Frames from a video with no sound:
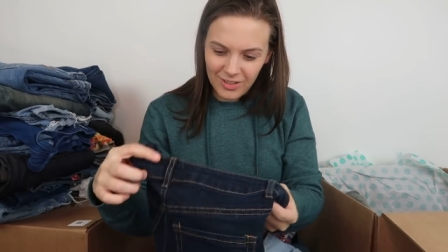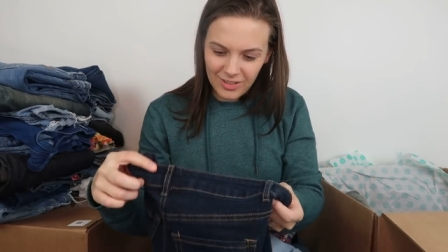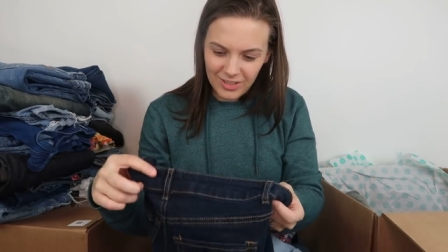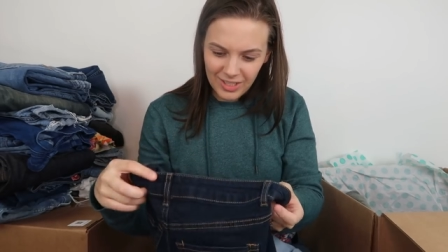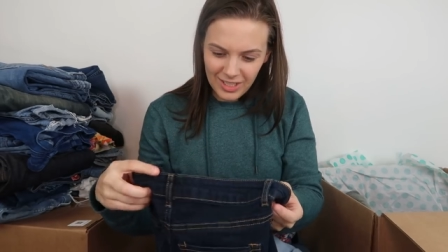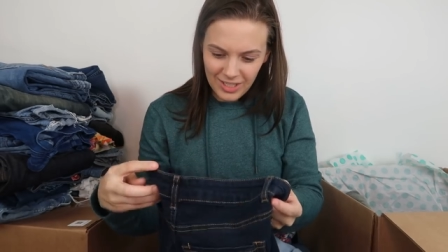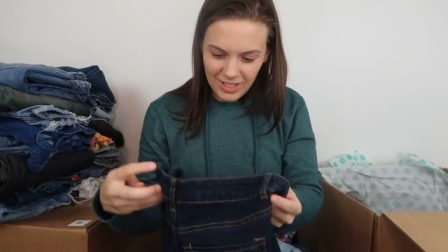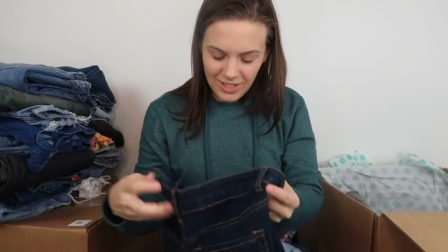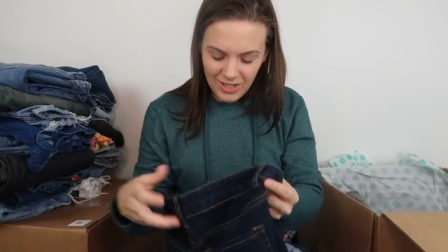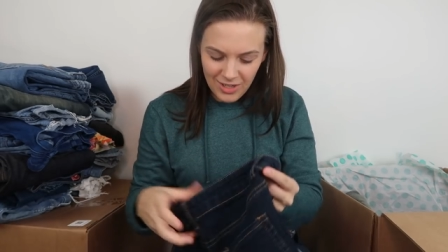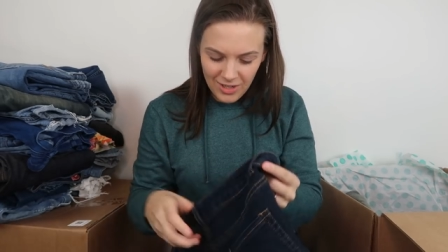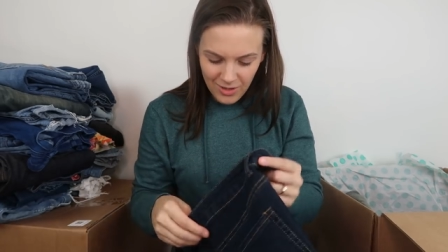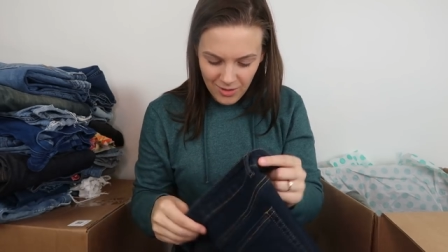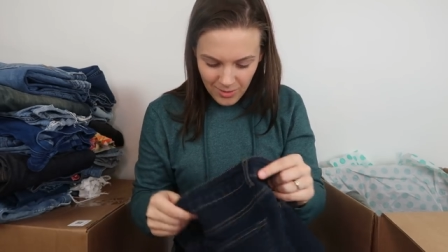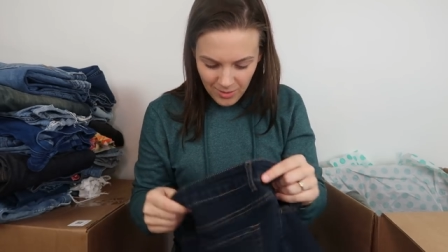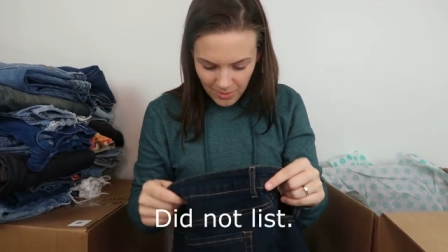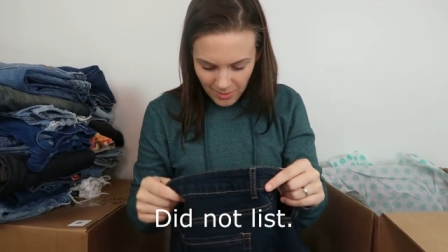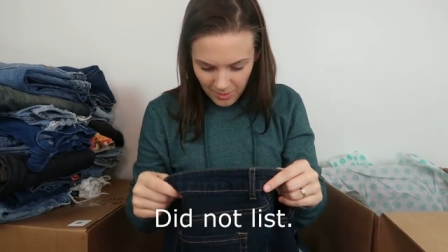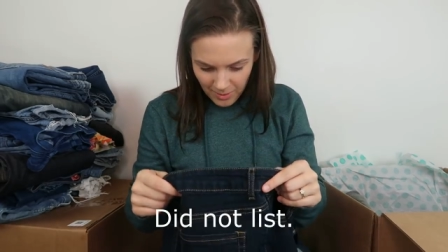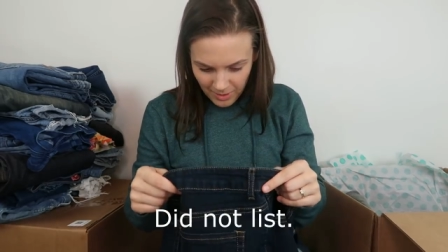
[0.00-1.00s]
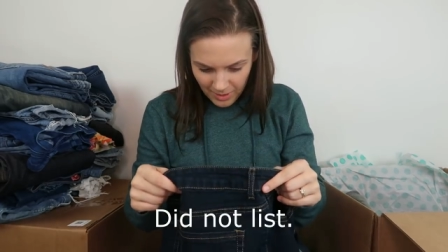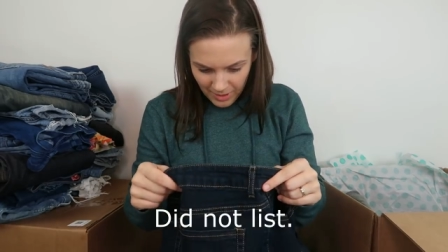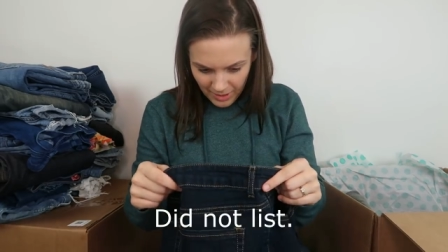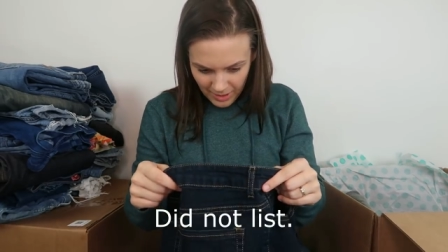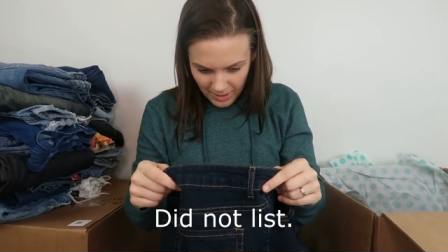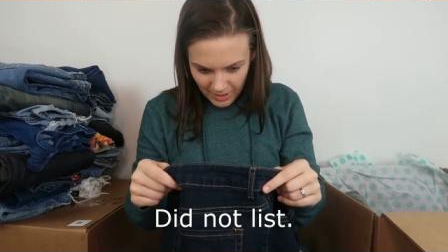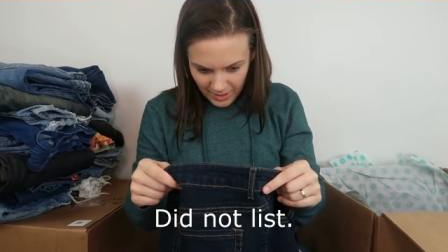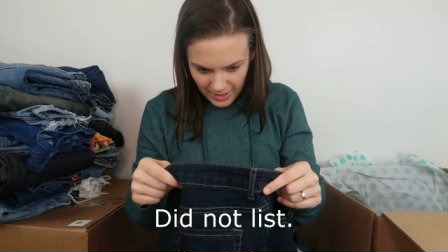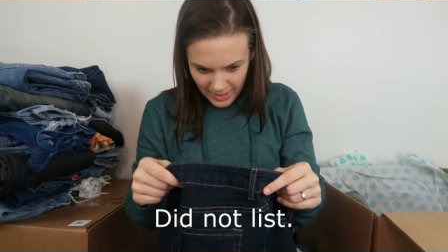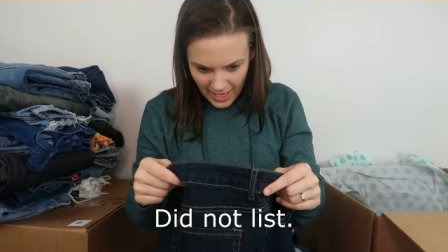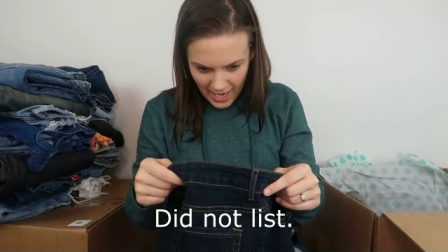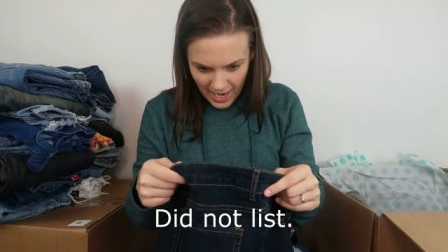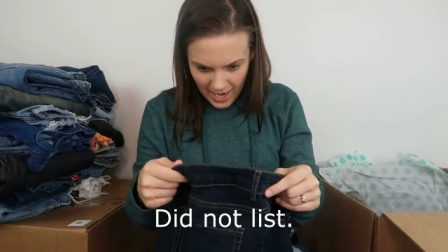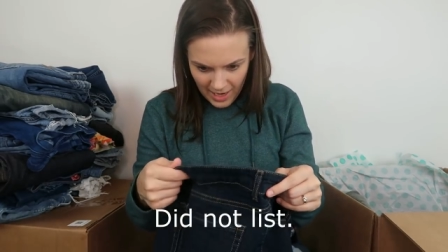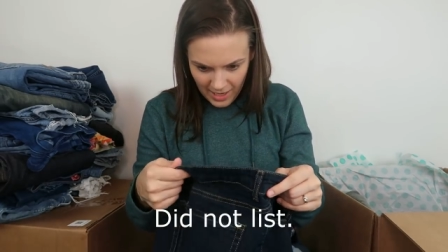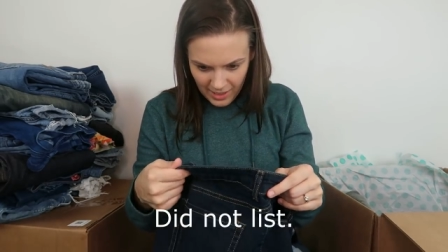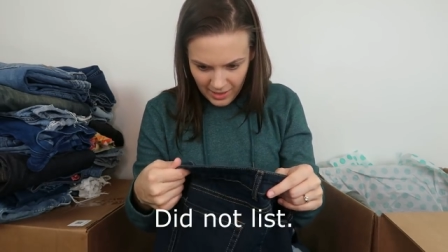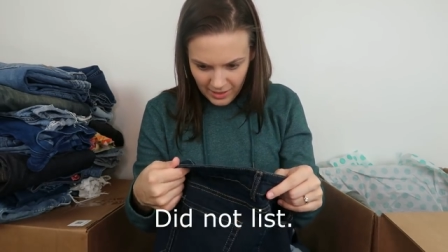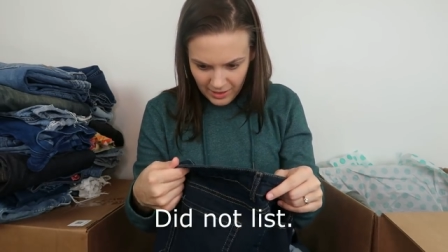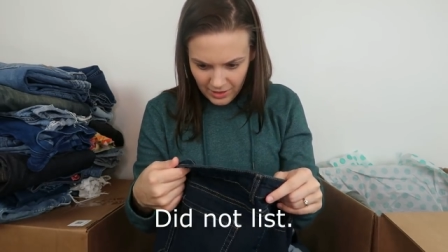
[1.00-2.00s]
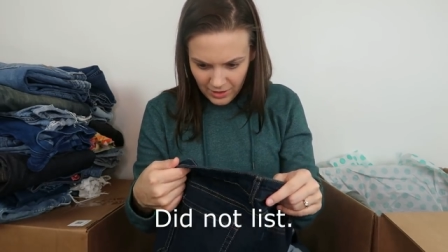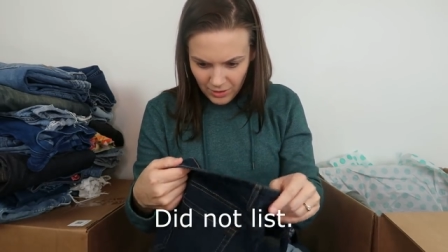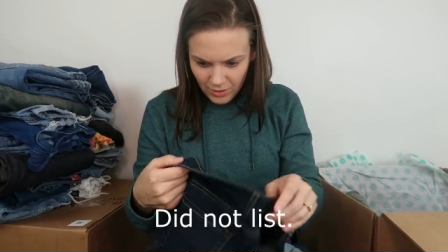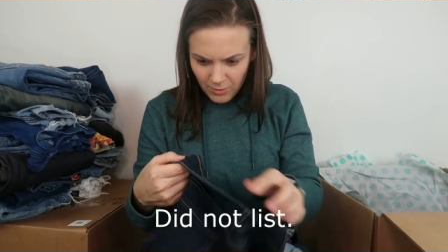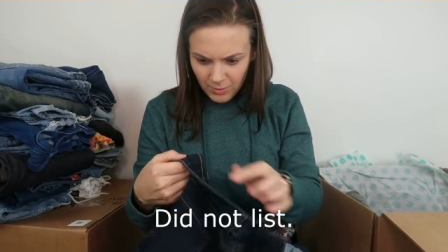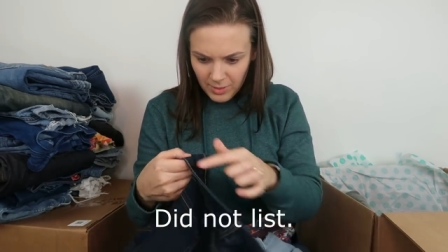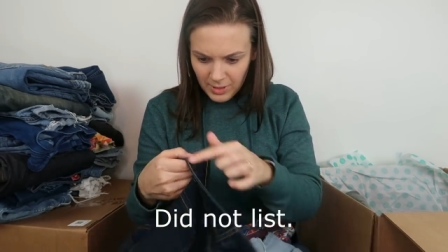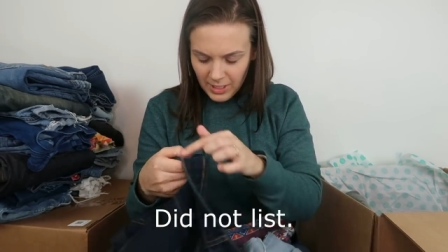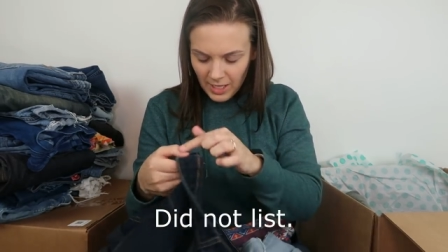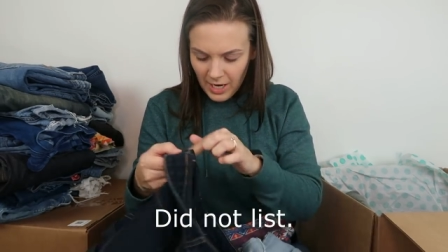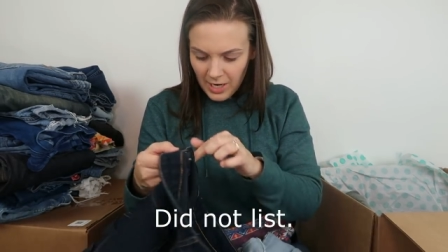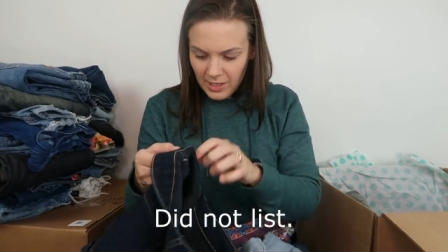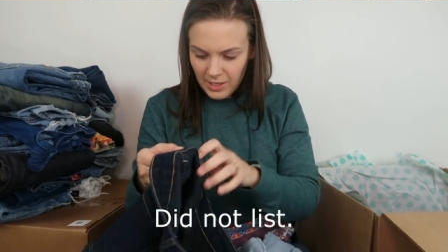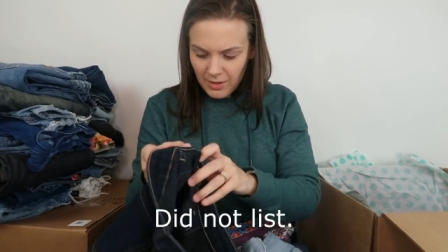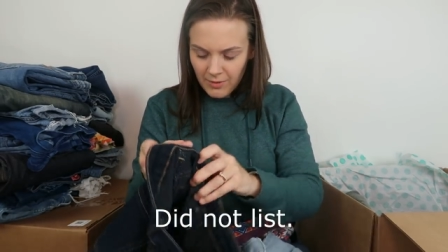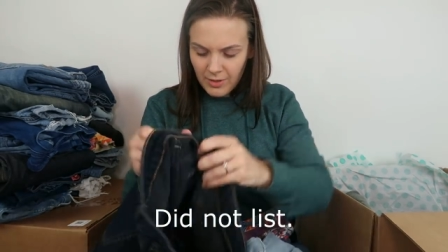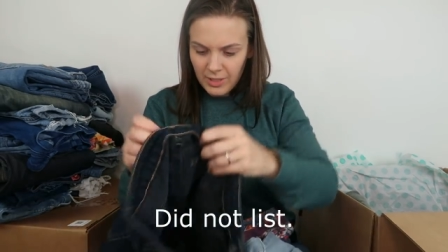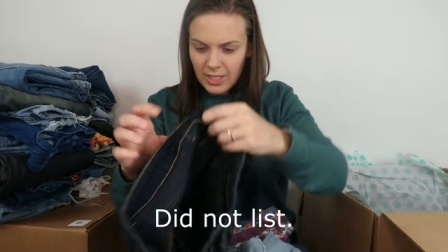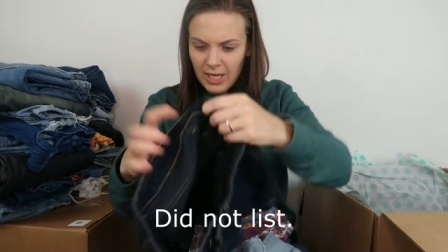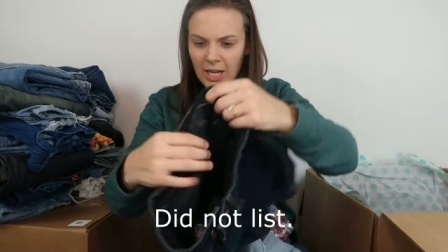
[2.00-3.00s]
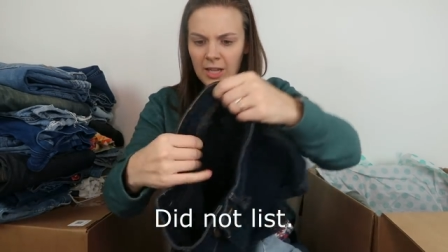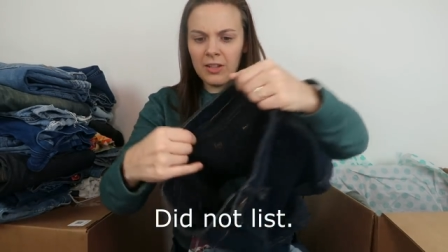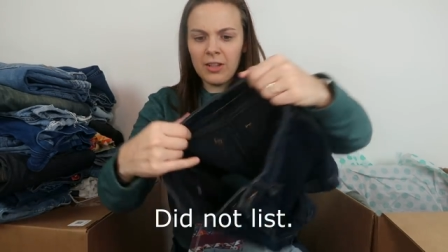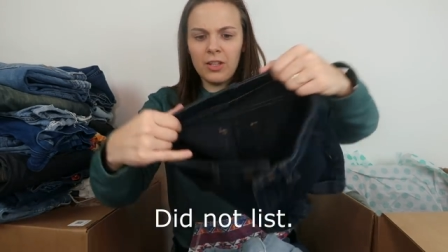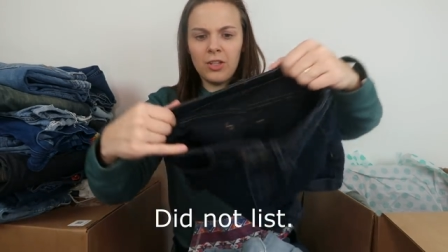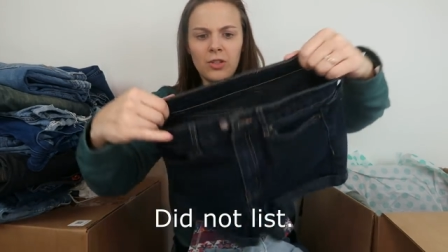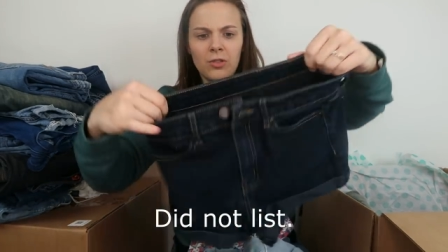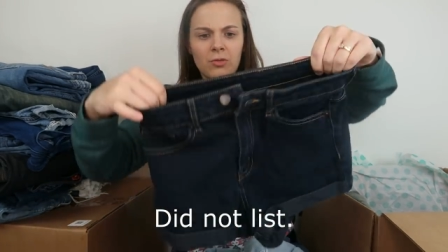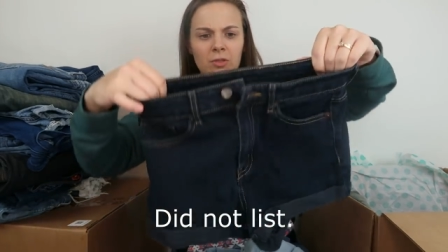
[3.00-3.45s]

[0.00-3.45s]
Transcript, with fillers: There's like no tags, no sign of a tag that